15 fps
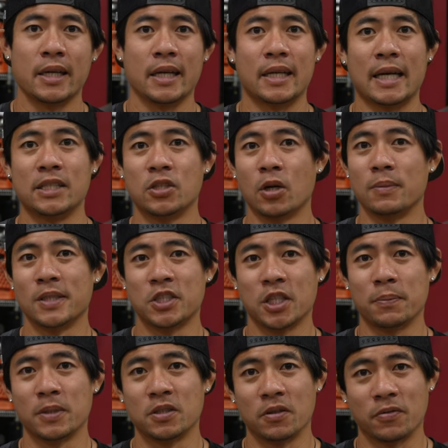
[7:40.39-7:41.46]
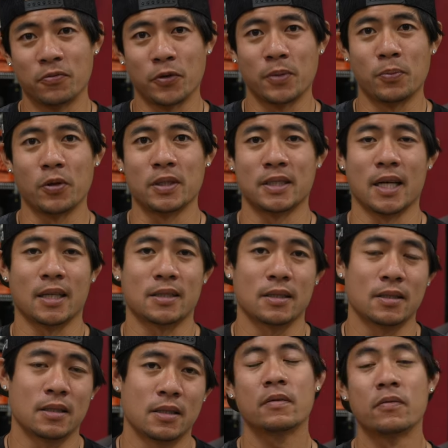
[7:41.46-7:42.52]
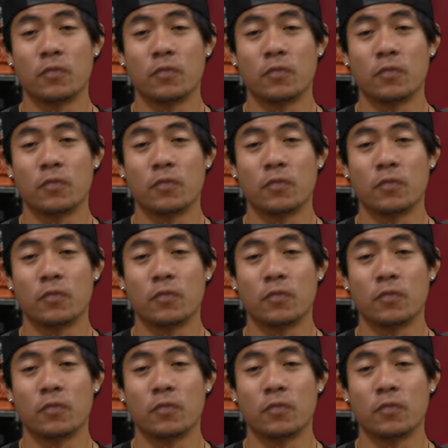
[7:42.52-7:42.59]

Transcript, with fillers: and I told him to ship it to Freeport, Texas.